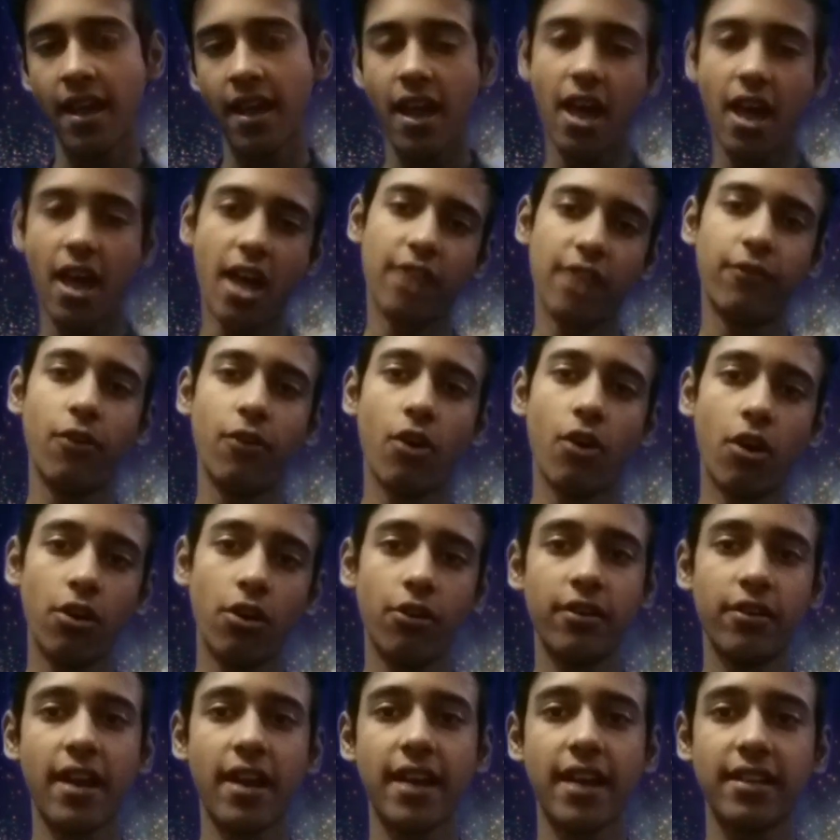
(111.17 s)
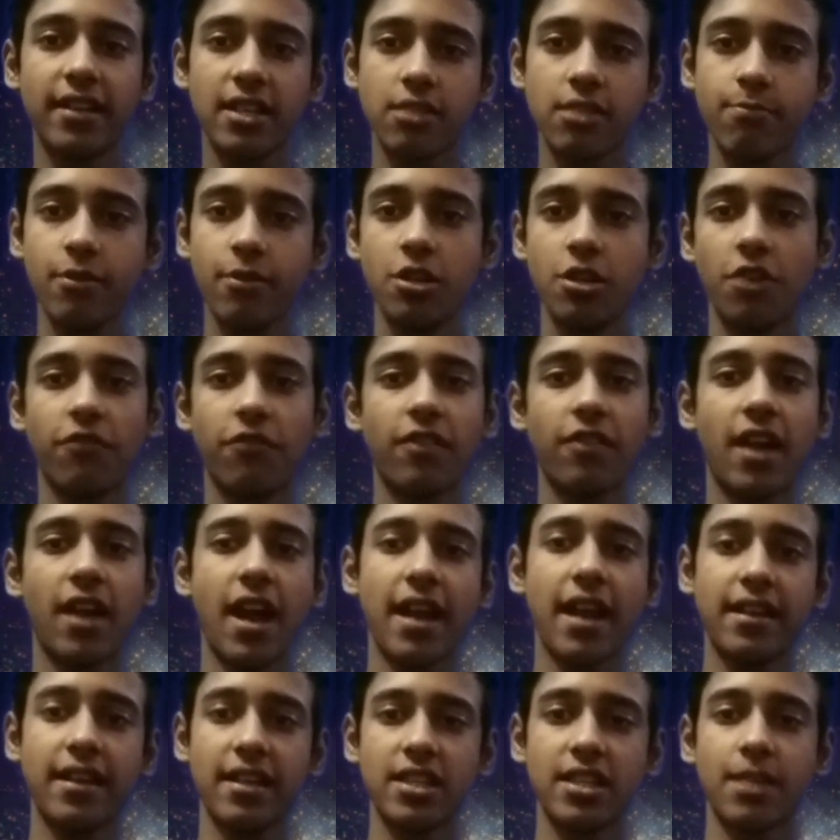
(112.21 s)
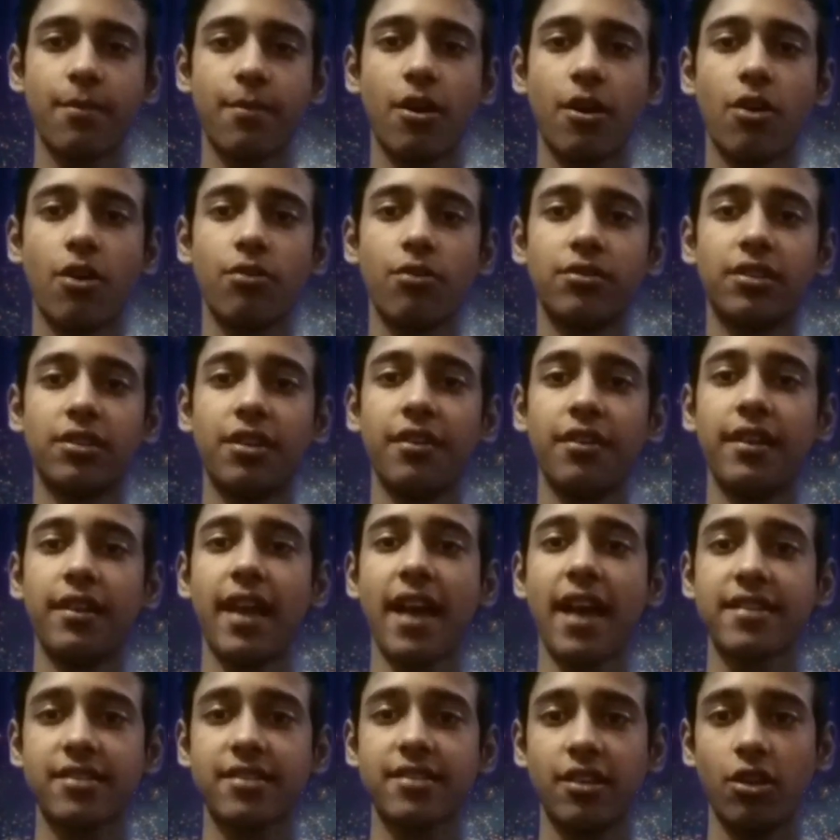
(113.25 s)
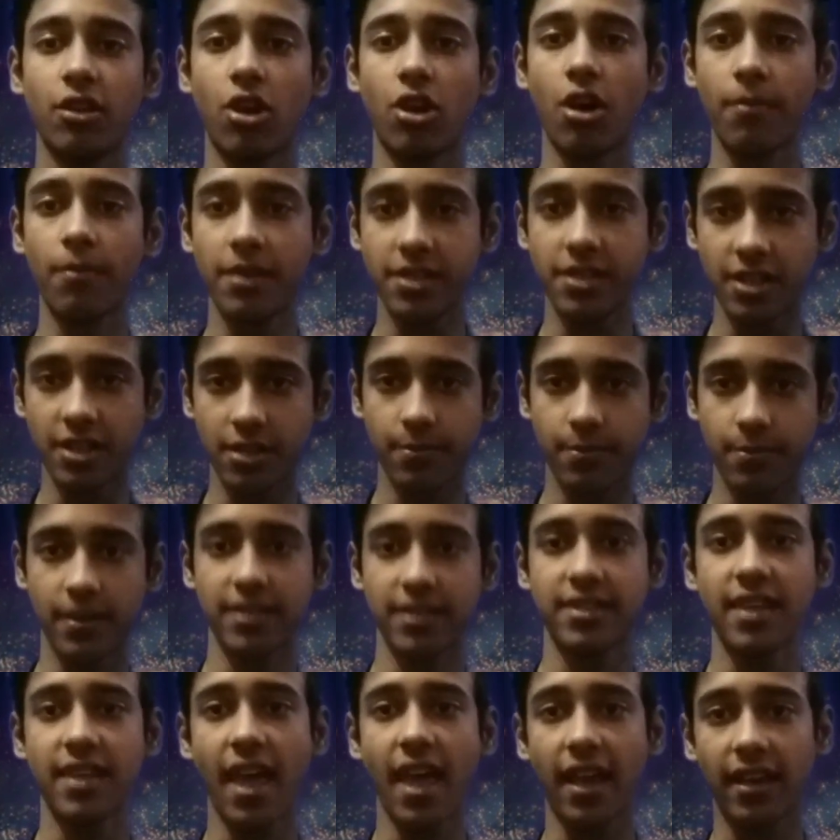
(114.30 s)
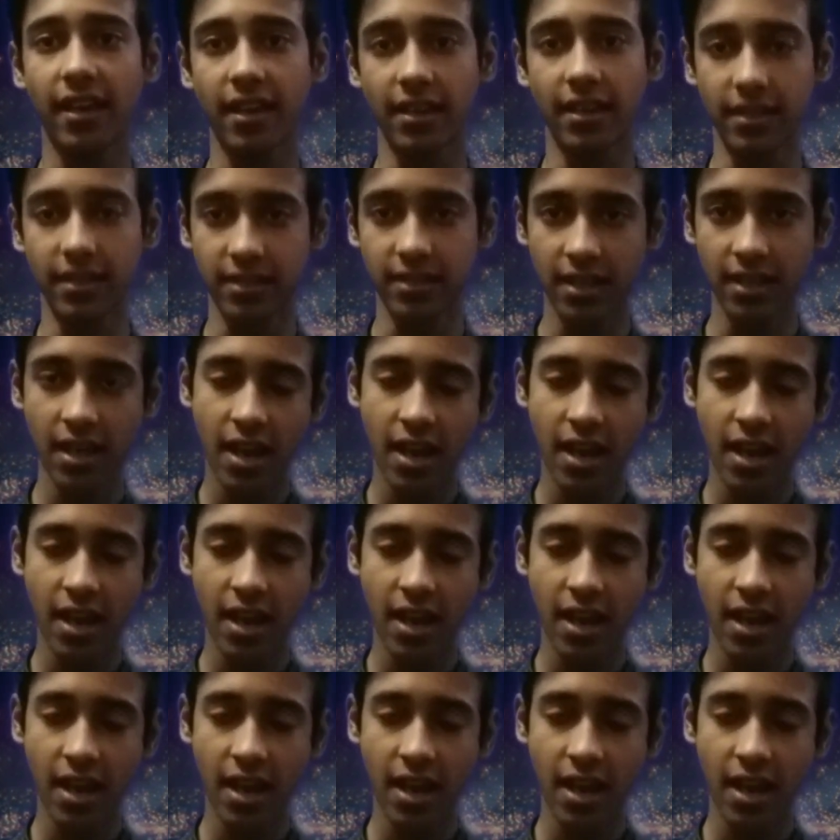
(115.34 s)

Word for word: As we all know that the speed of light is about 3 lakh kilometers per second,